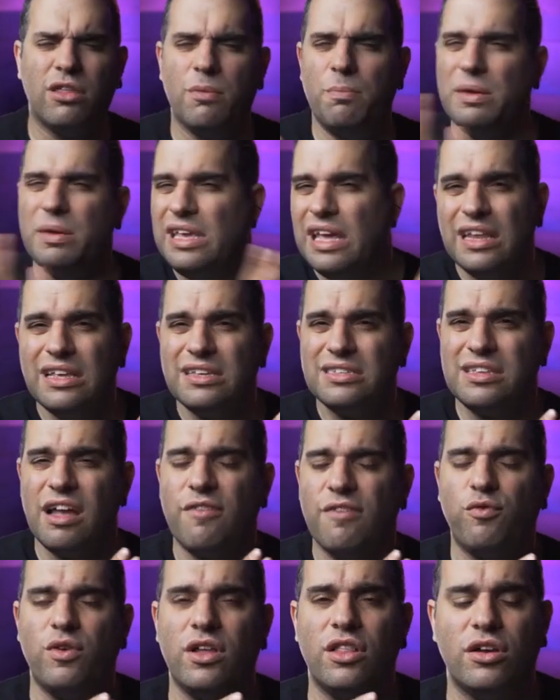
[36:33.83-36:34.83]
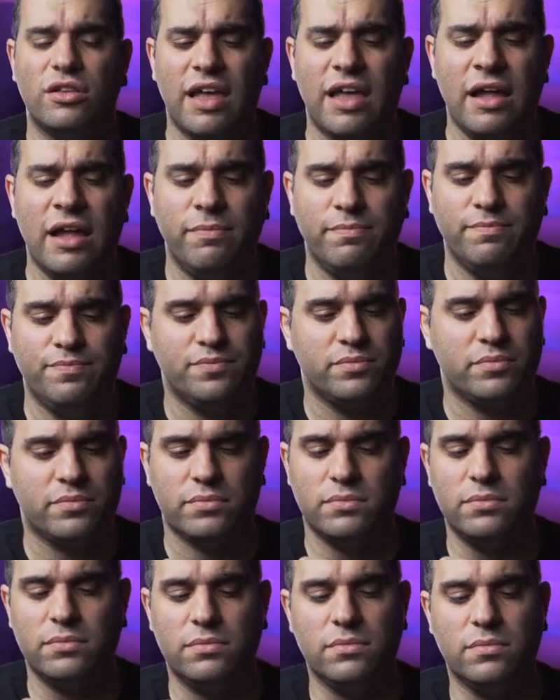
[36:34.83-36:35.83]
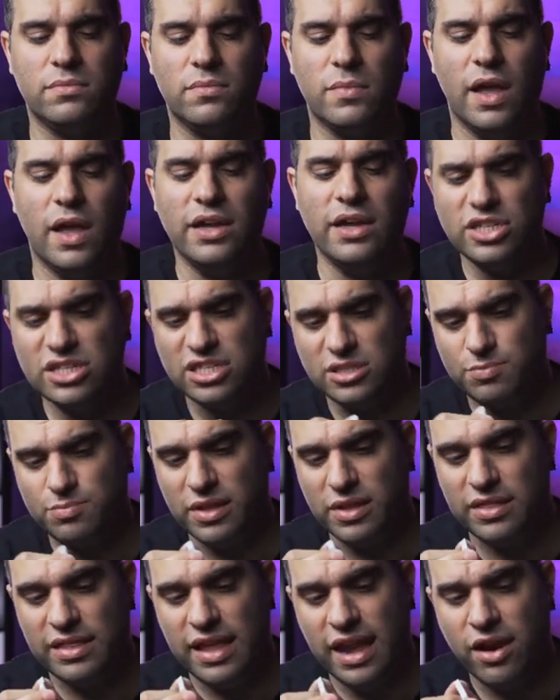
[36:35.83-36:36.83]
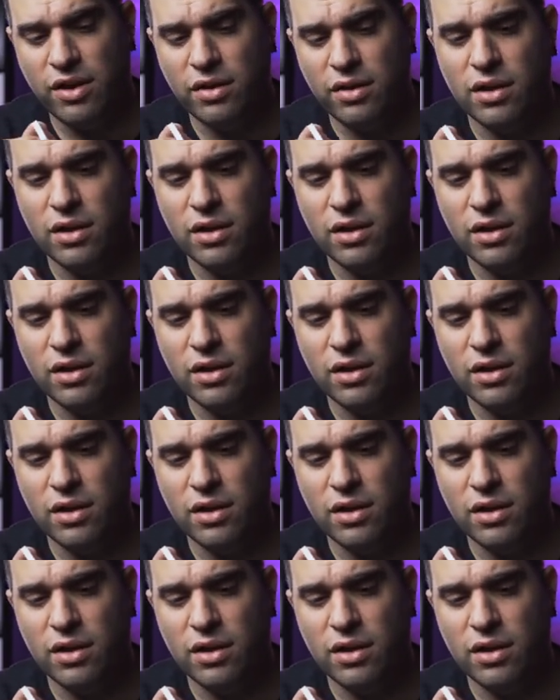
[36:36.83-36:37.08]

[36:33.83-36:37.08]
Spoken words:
beginning stuff we looked at, I just split there.